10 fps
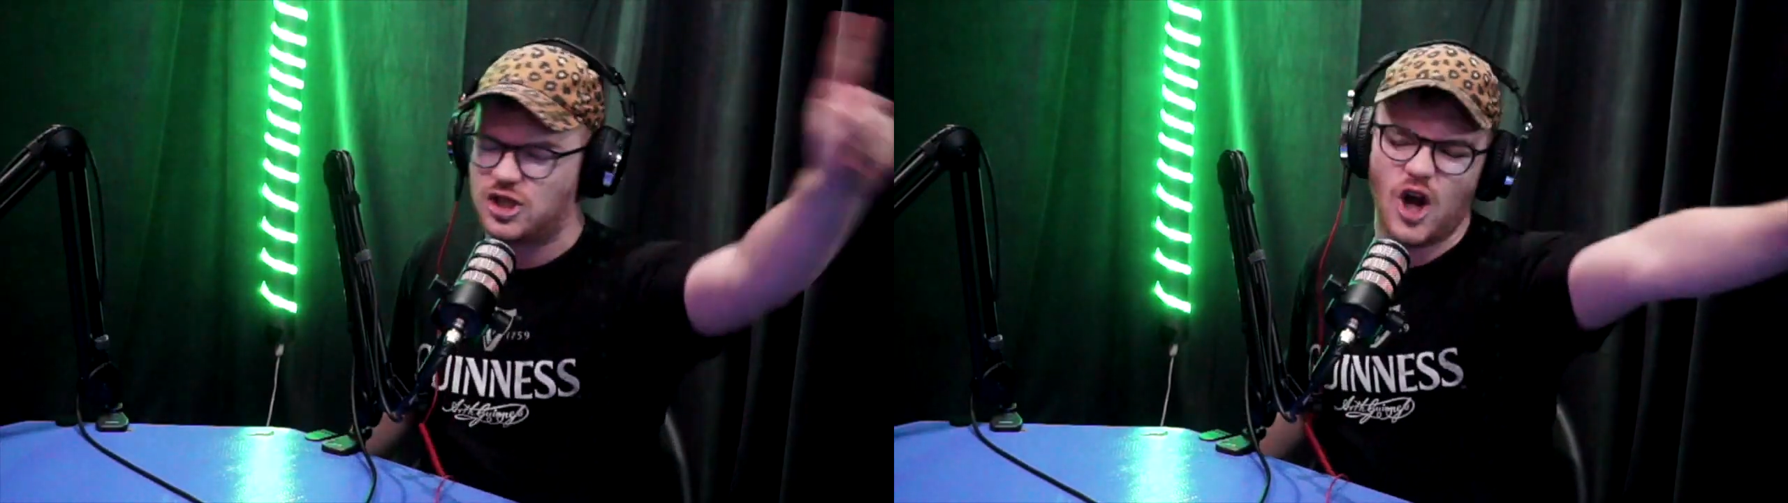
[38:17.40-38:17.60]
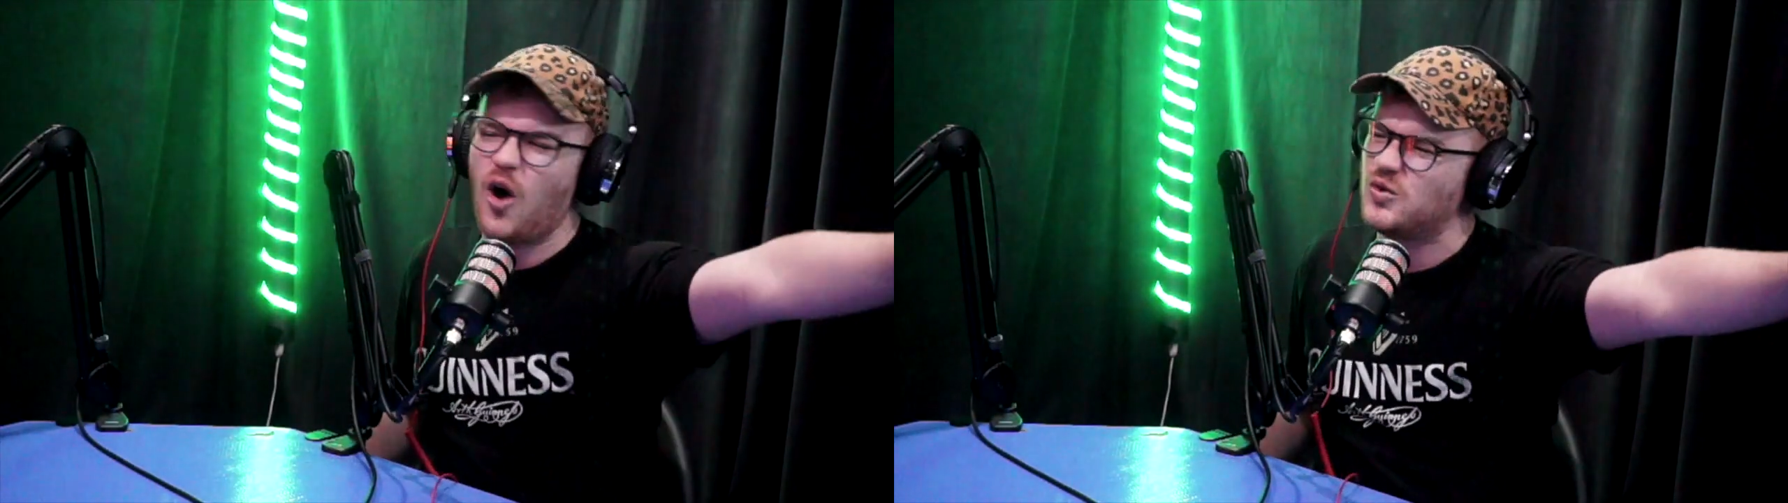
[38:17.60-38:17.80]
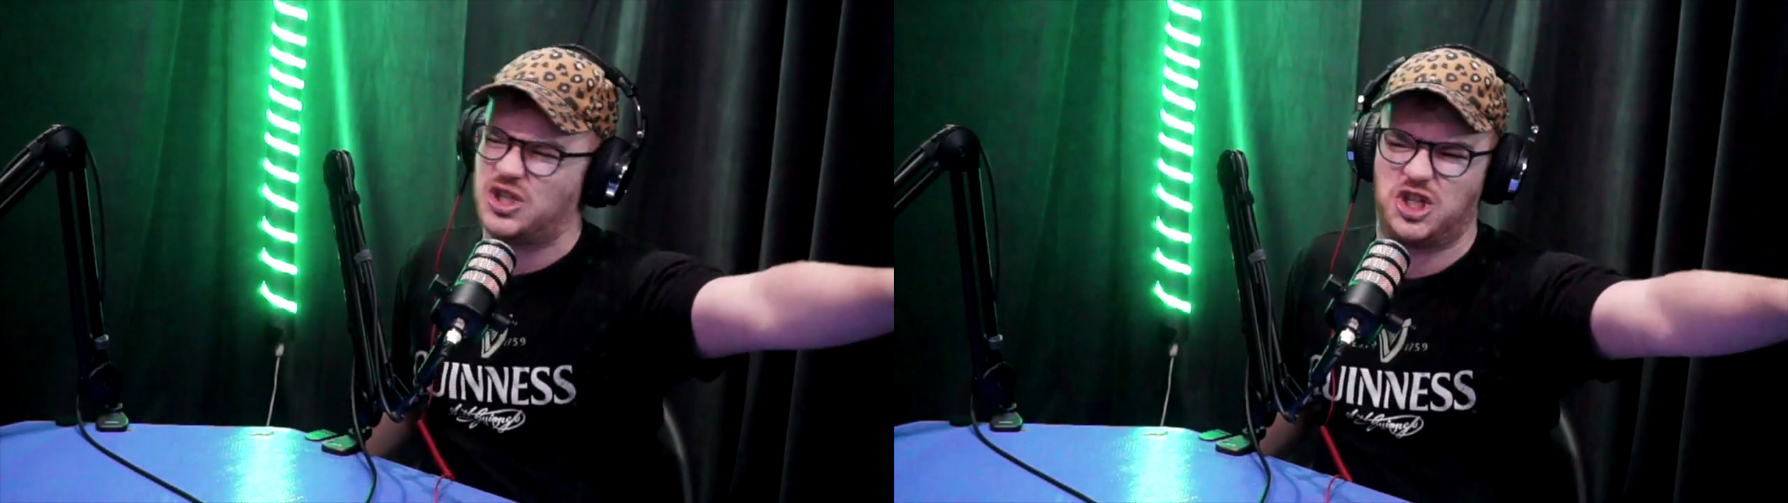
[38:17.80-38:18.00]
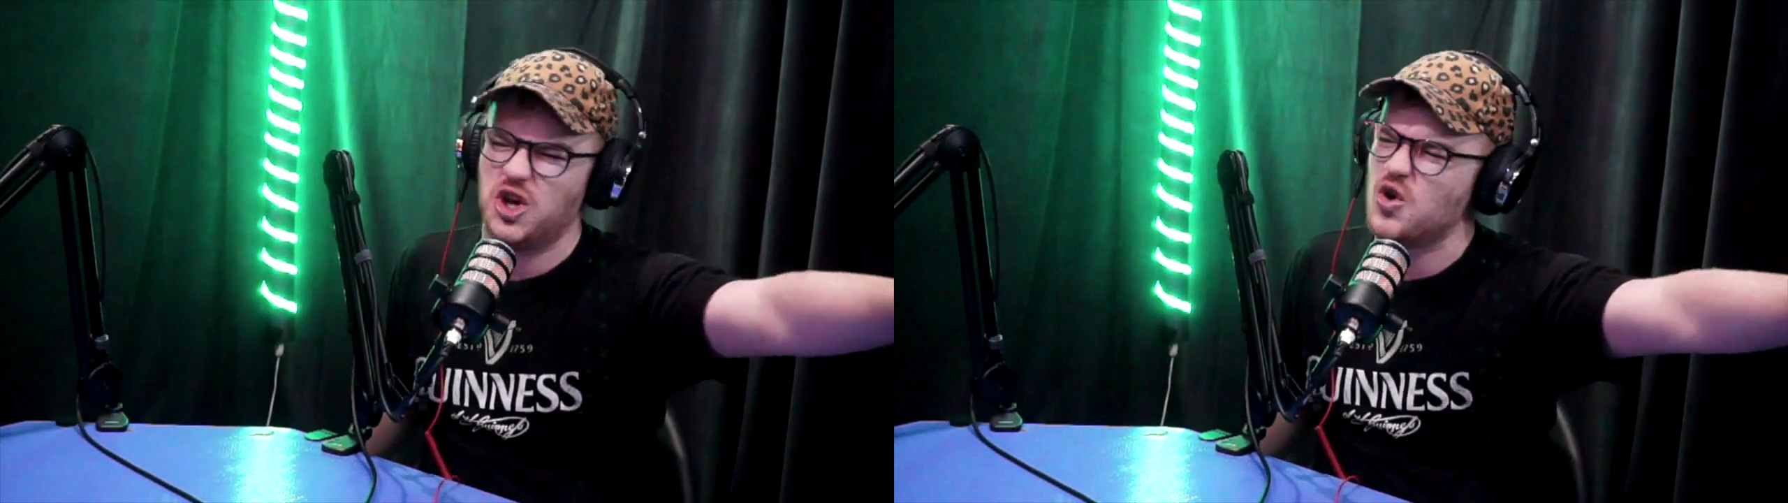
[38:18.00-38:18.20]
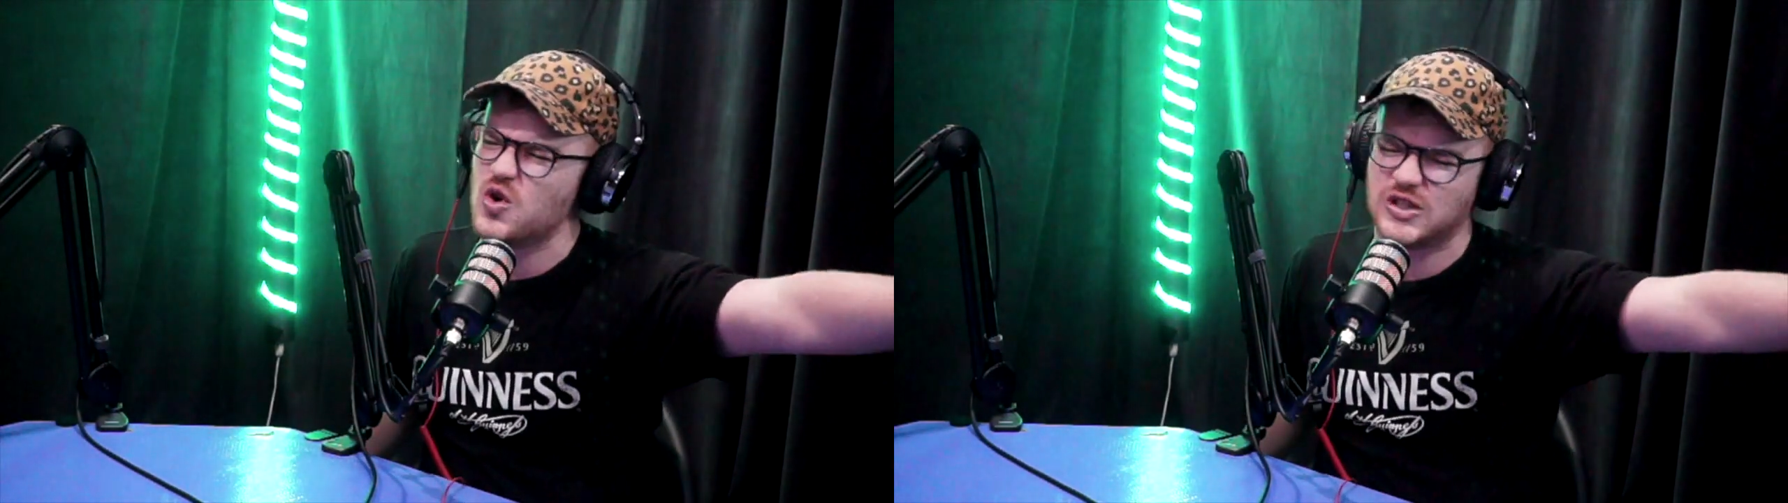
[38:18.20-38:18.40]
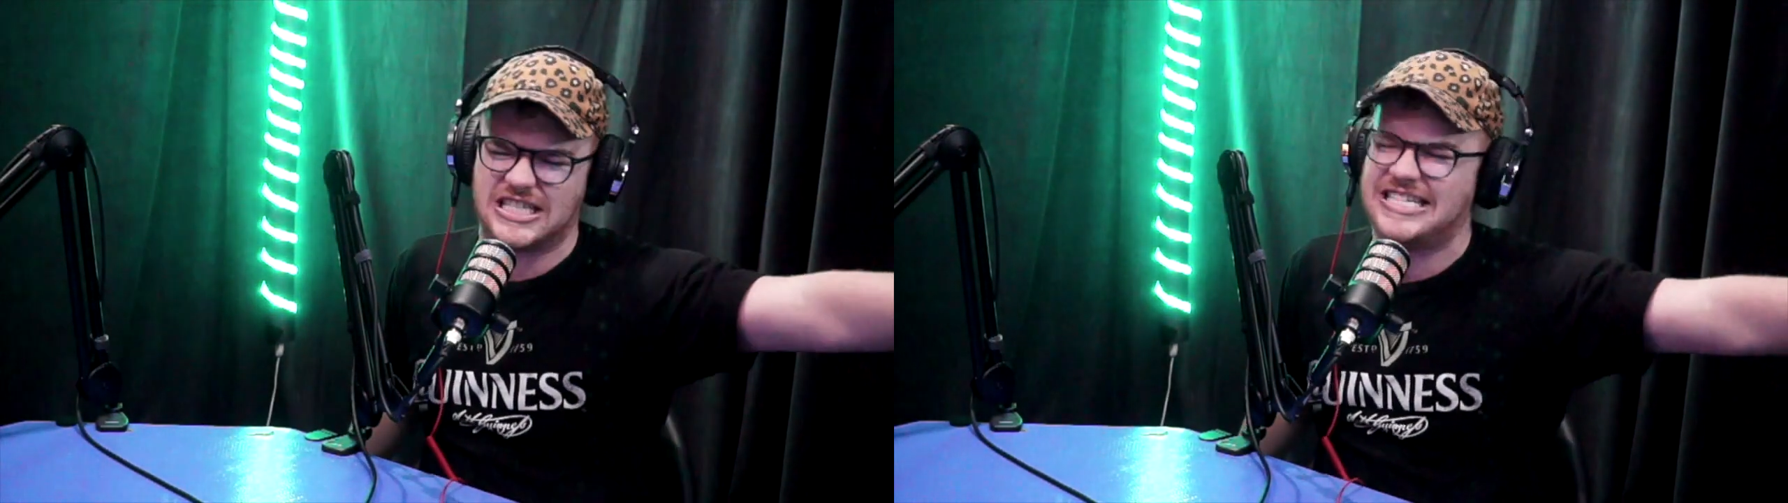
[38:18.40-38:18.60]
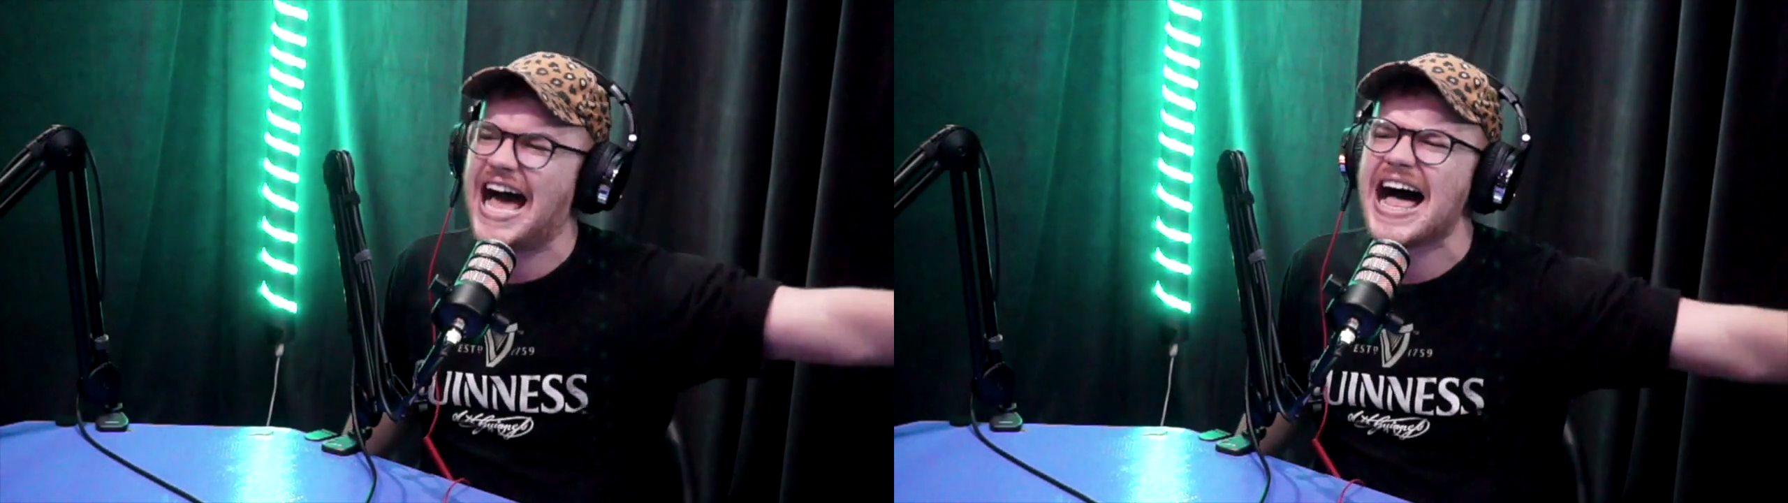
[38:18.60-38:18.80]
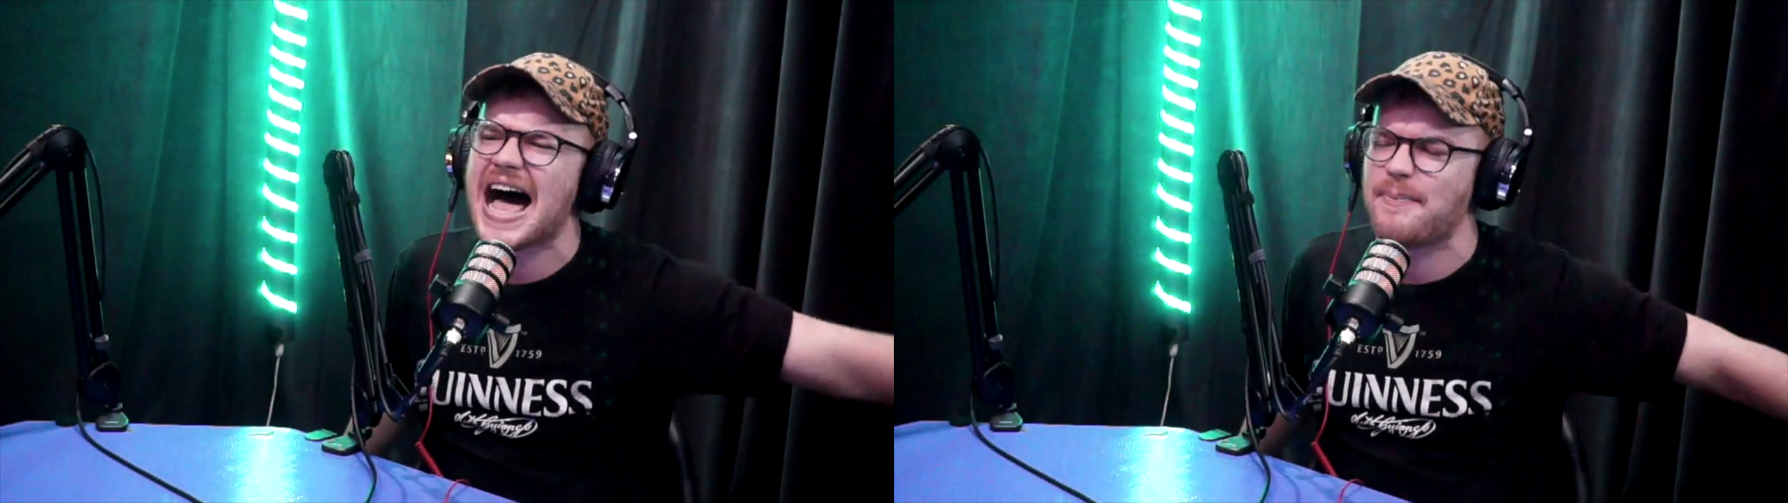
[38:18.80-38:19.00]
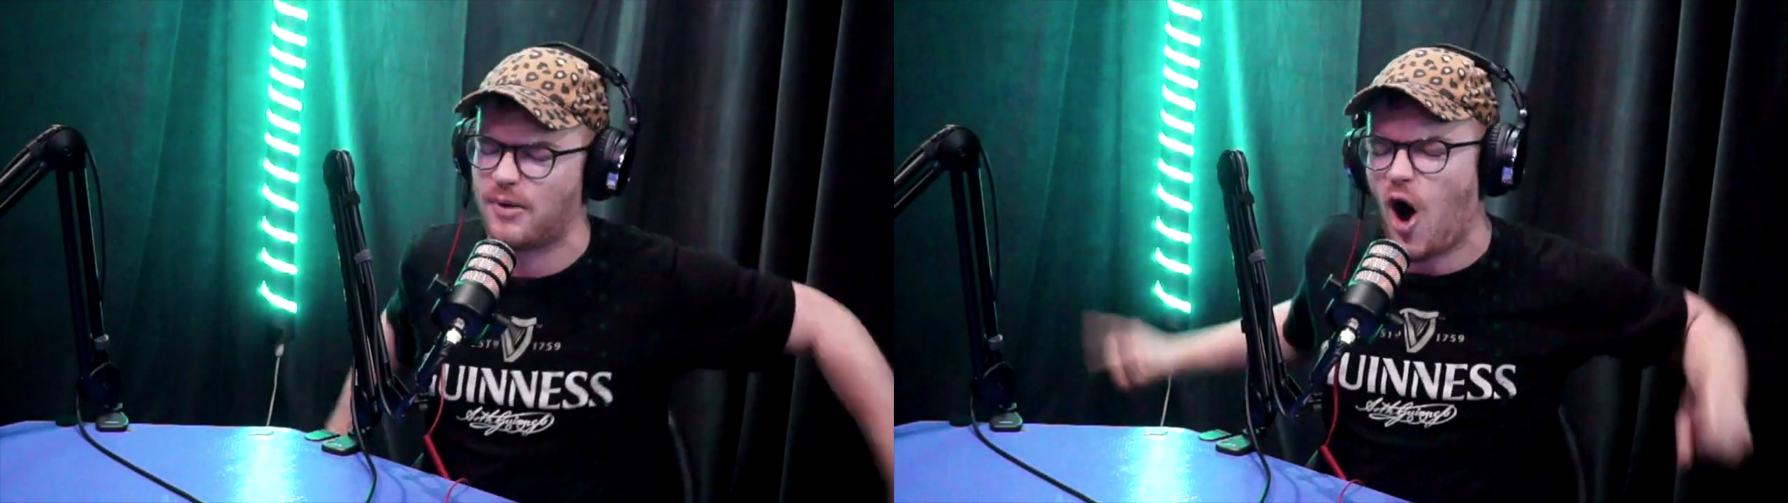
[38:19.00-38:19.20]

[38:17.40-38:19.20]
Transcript: Don't you stop.